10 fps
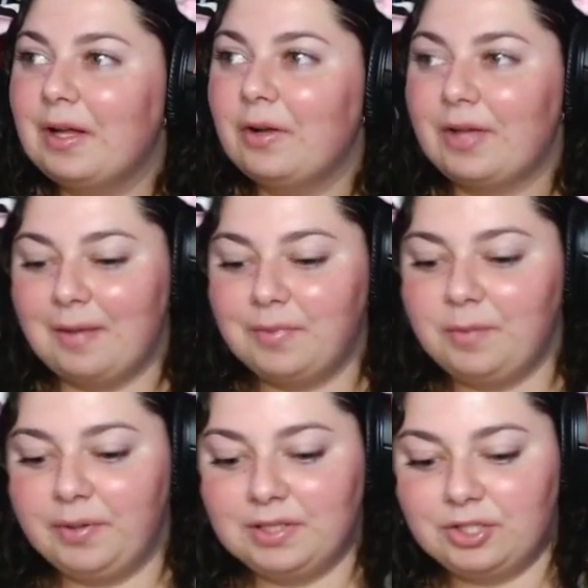Okay, I'm
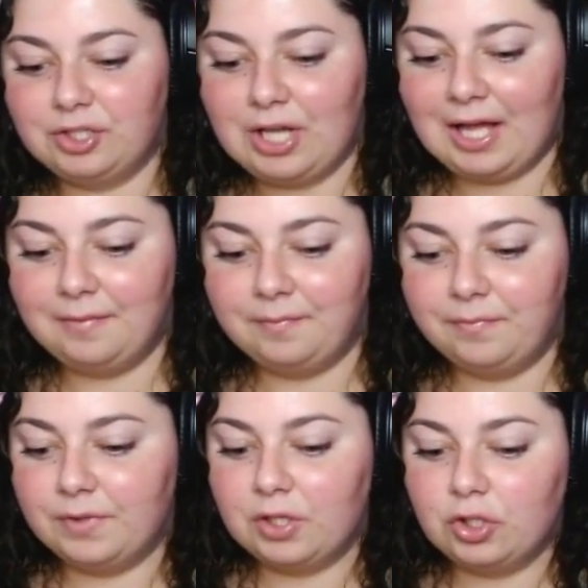gonna put in the chat
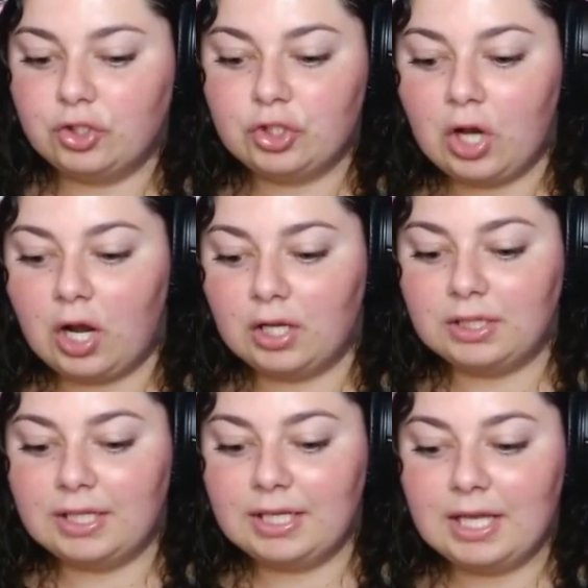
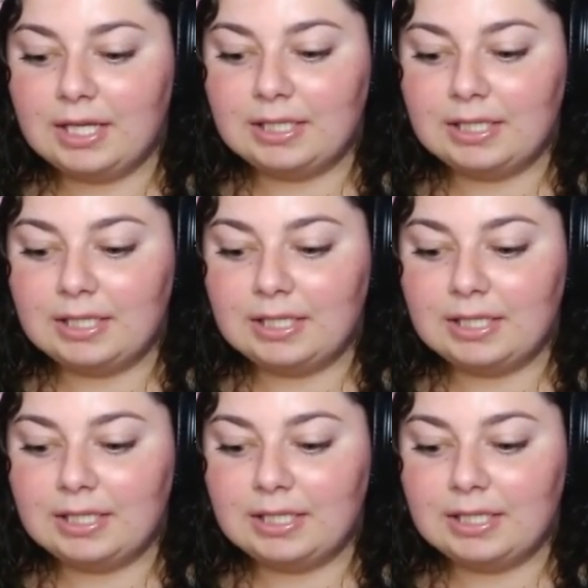Charli